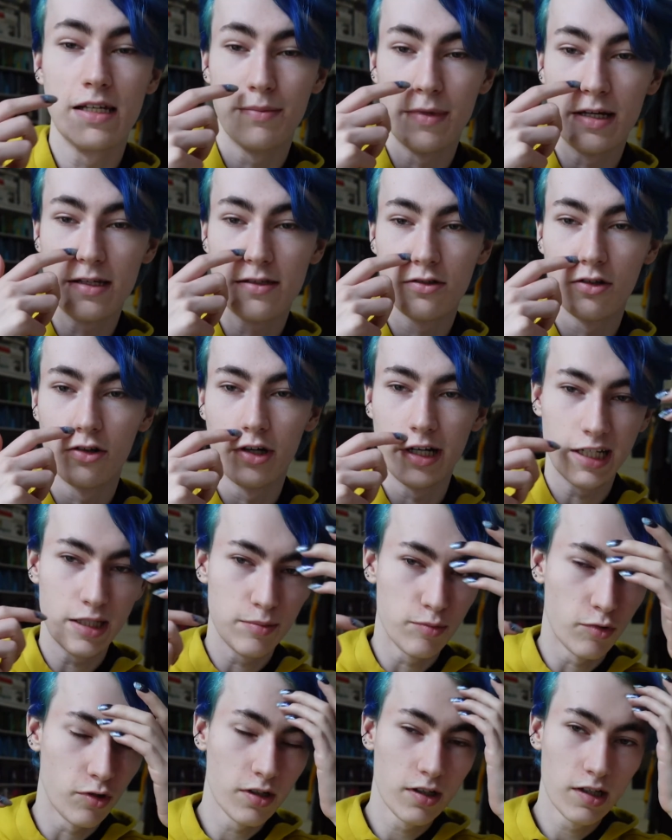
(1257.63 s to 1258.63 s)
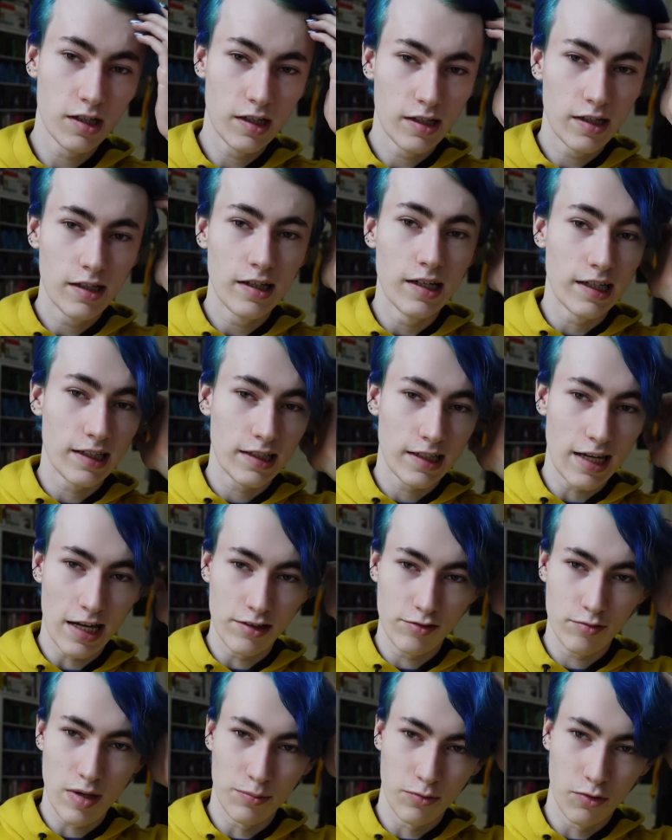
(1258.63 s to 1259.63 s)
in my store anymore. Can't
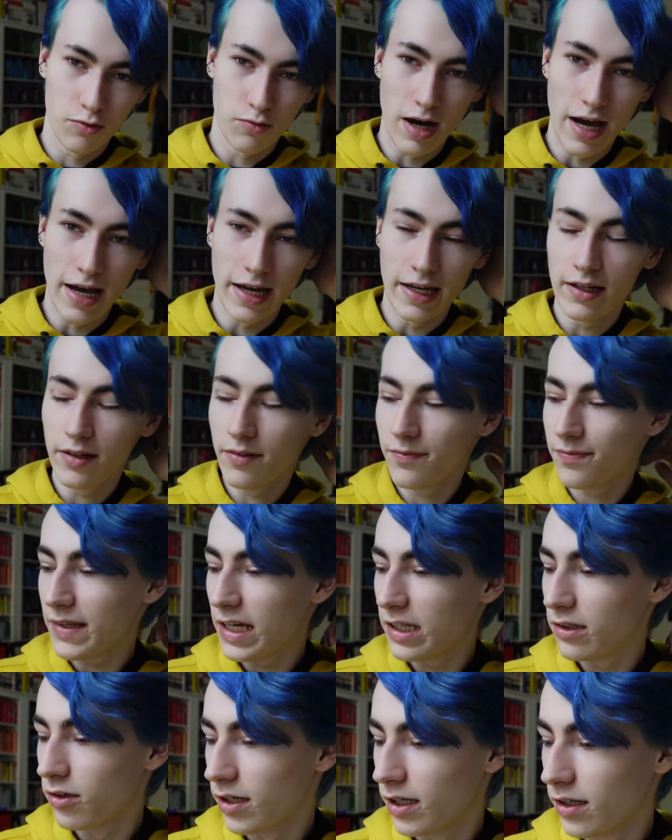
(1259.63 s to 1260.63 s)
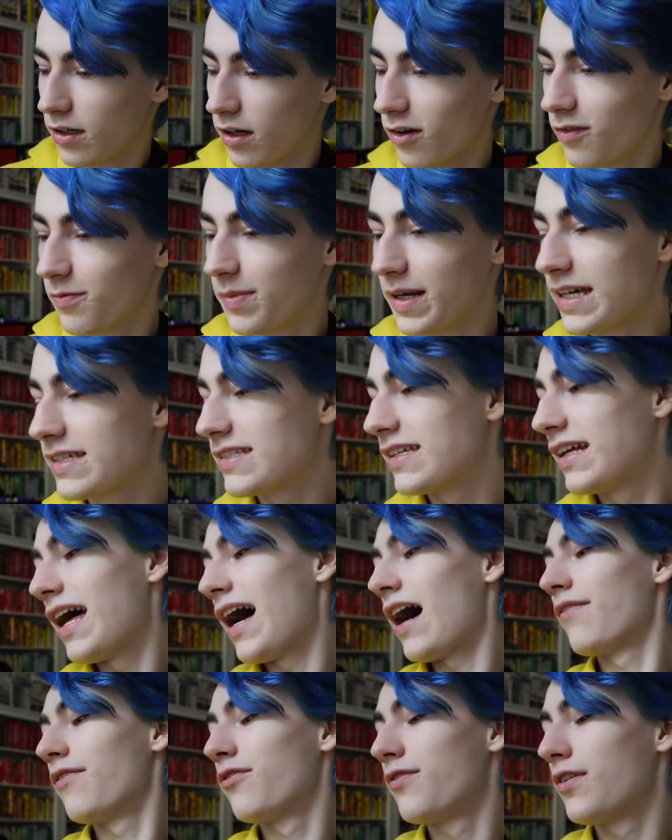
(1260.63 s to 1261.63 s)
remember why I took it off, but I still
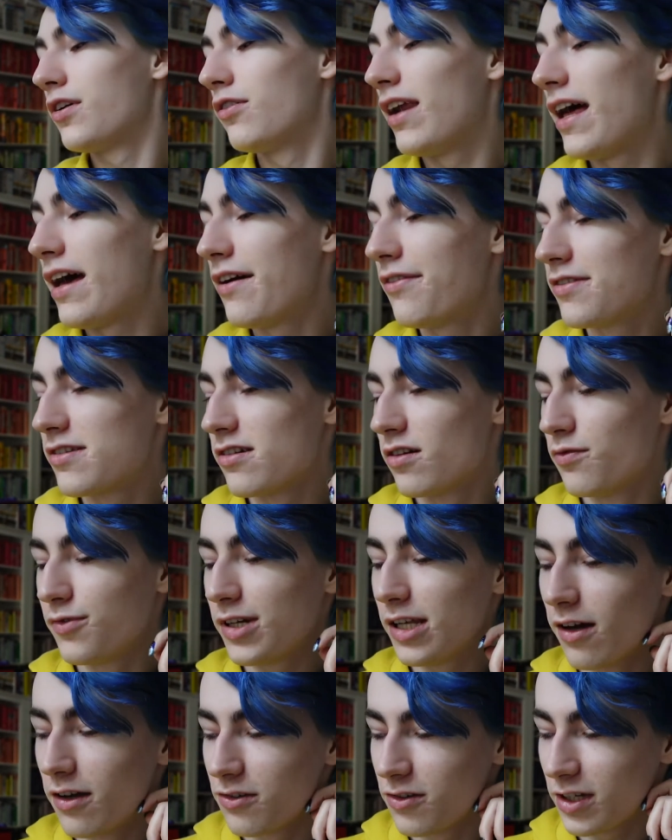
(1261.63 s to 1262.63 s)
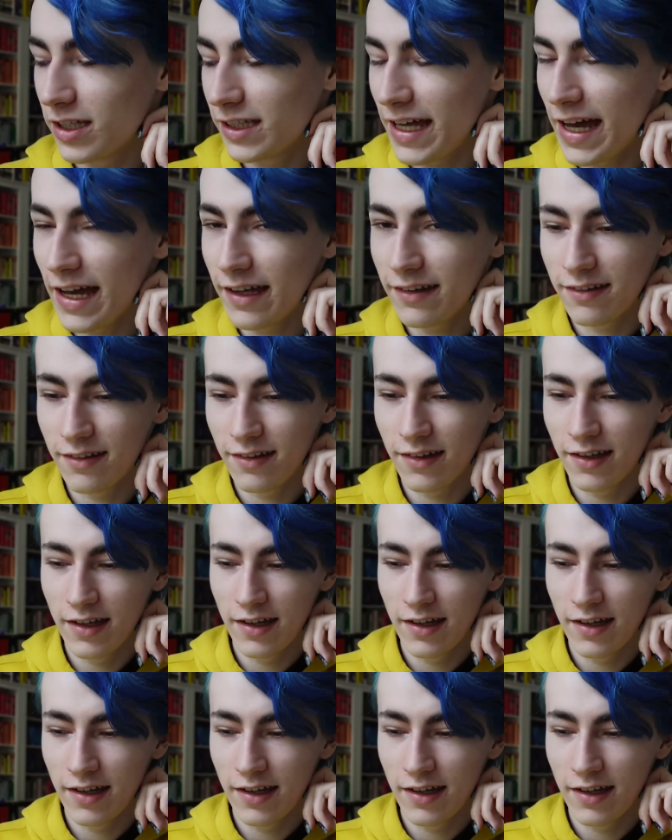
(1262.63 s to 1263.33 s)
have a few left, so I'm relaunching that.